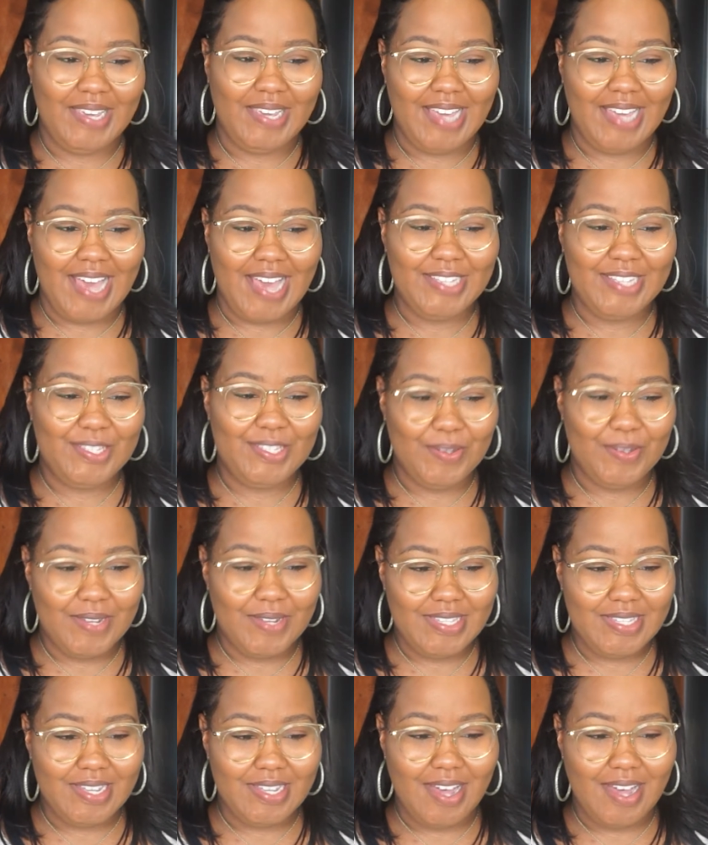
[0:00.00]
I saw
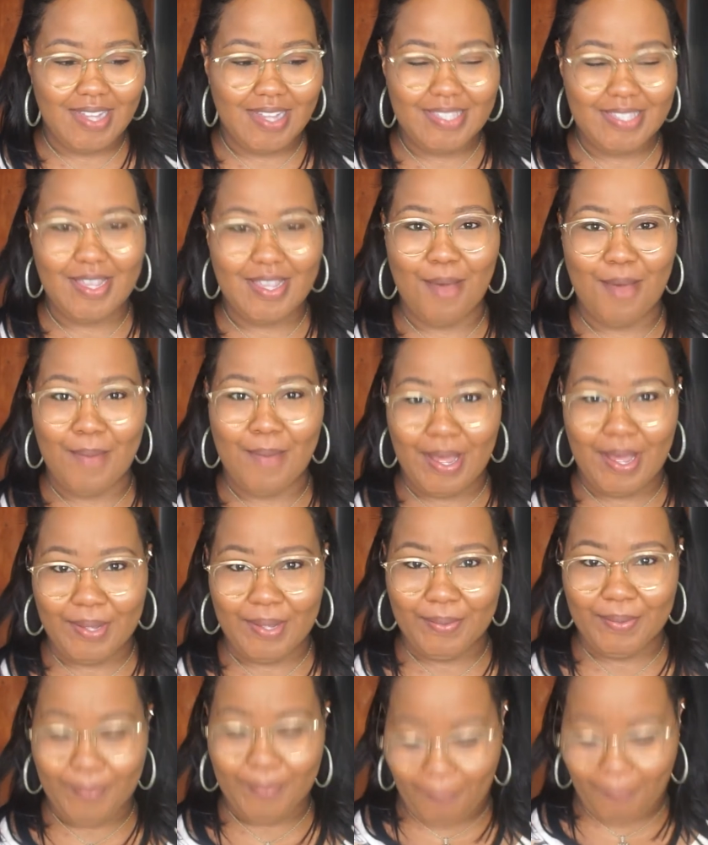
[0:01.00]
to cut a
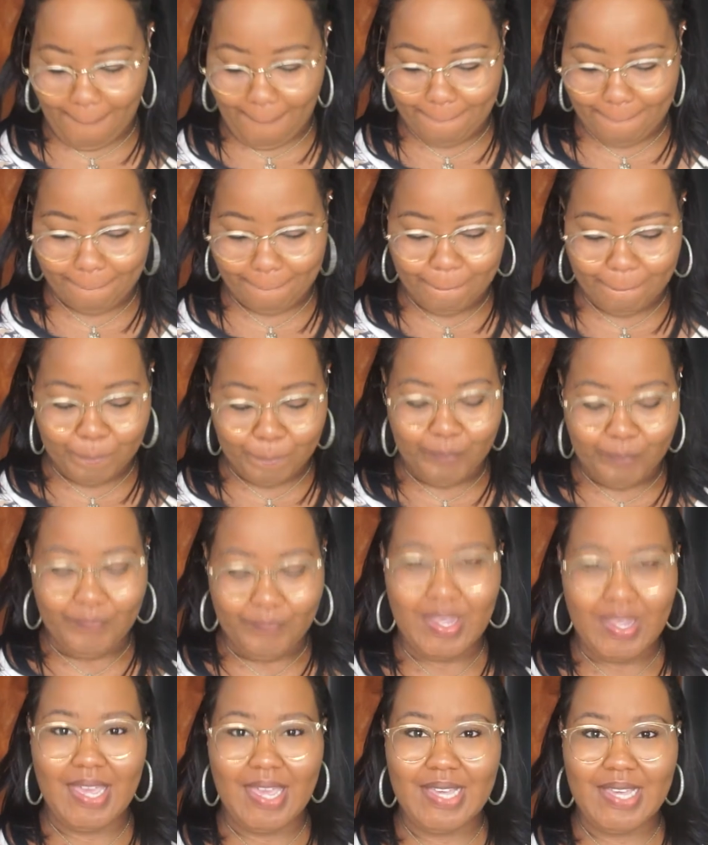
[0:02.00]
mango
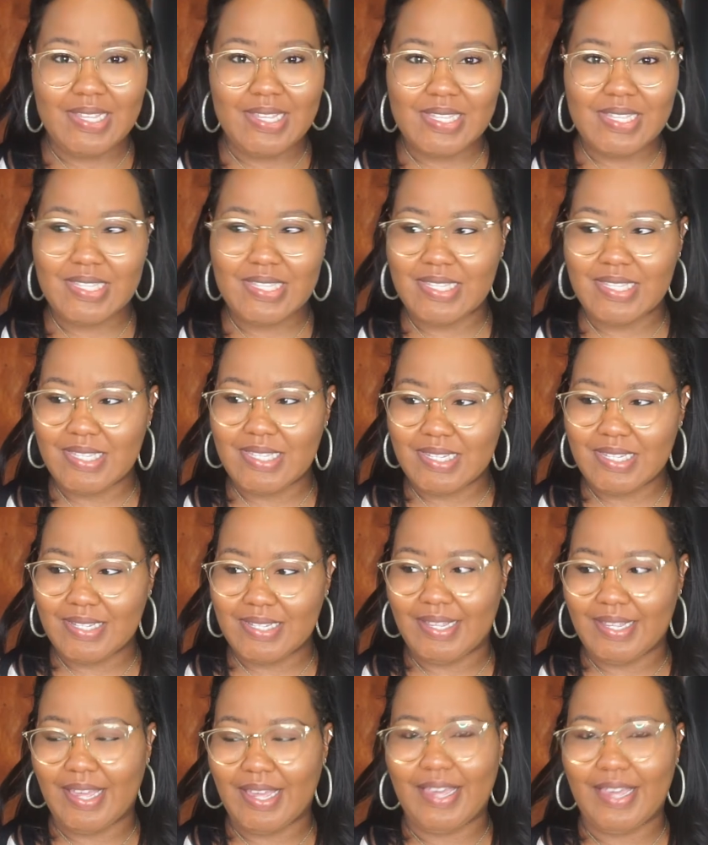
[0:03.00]
is,
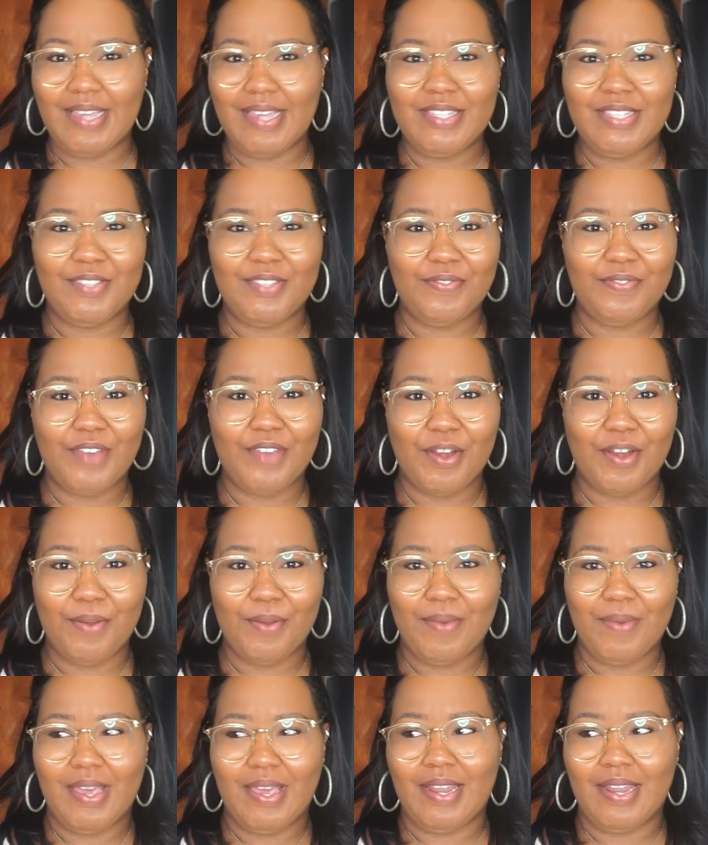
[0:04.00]
it's very
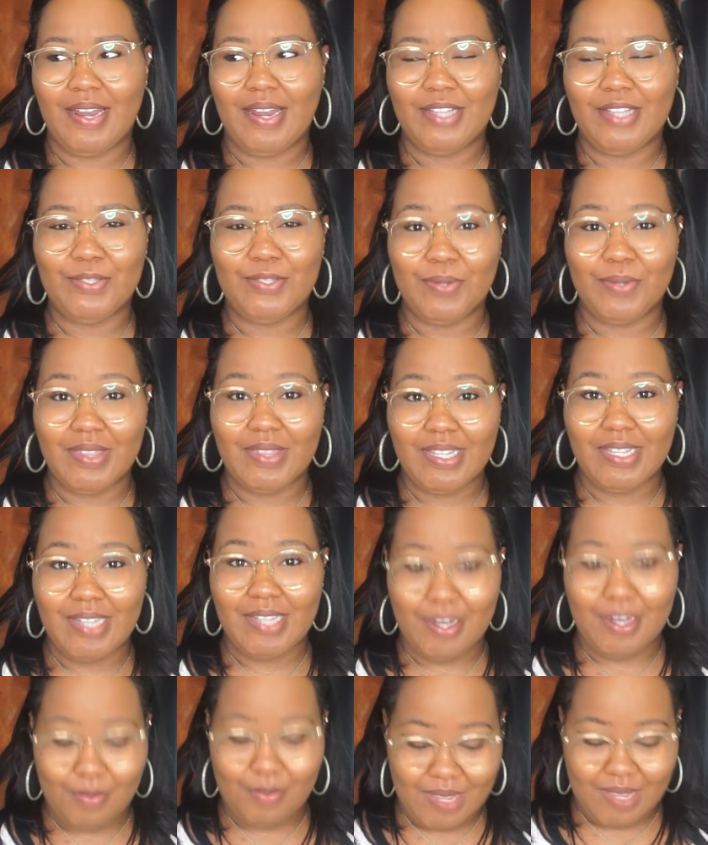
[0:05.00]
weird and I don't think
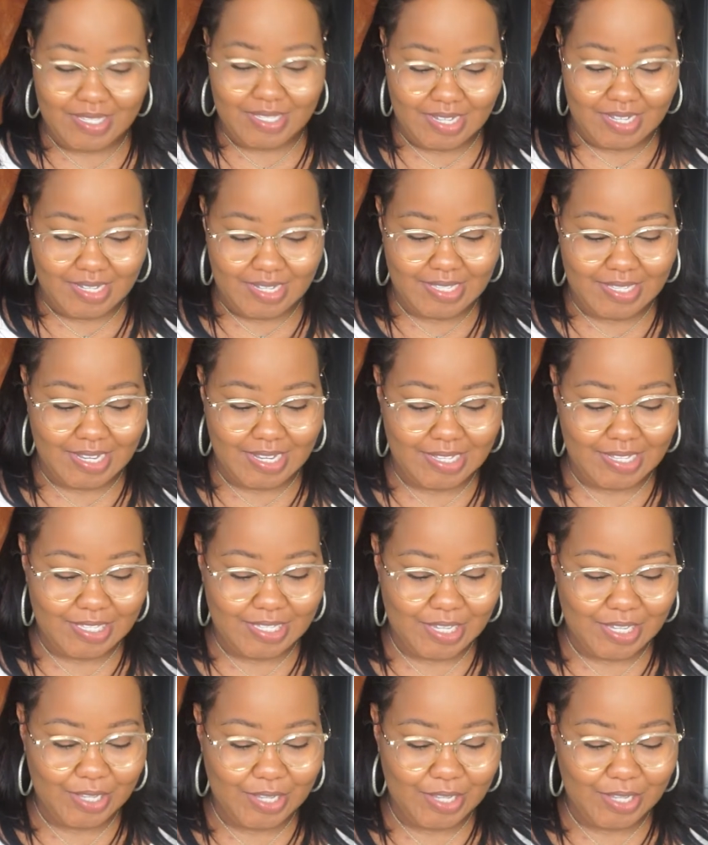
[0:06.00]
that it makes any sense.